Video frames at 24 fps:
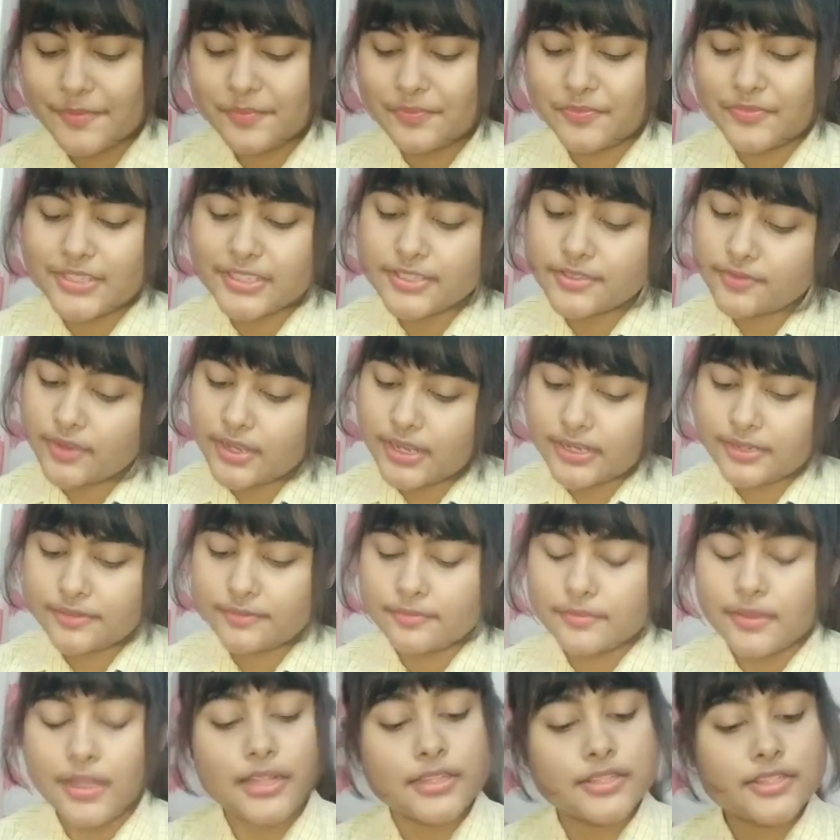It's fine,
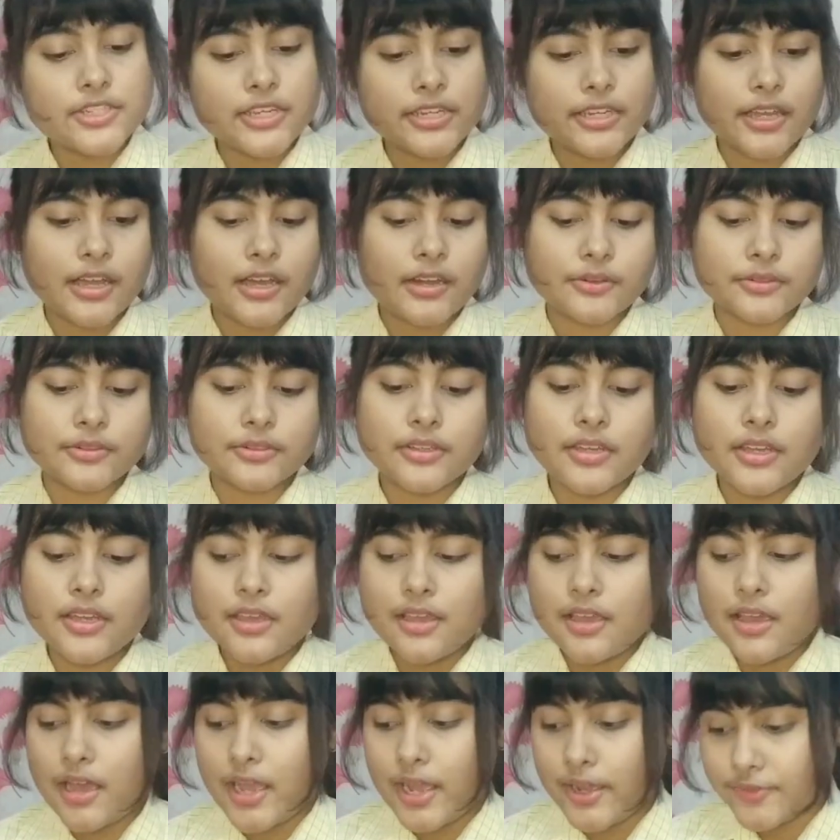I'll check out
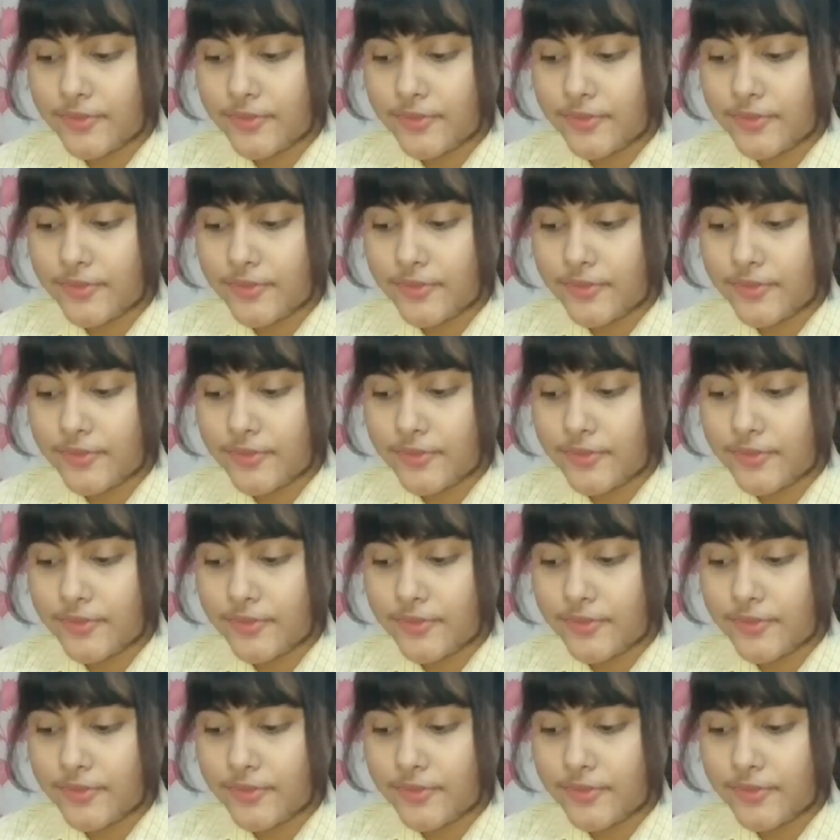after